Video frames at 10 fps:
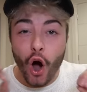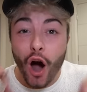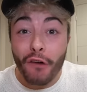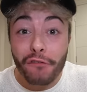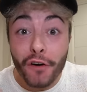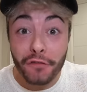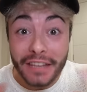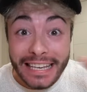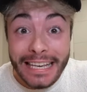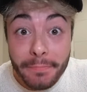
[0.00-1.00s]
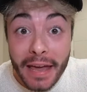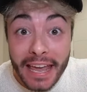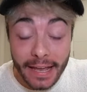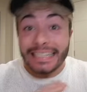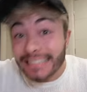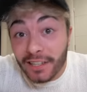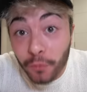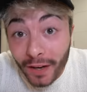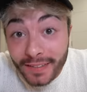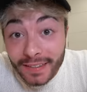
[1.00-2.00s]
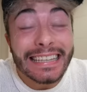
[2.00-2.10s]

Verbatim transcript: off of eBay. And guess what?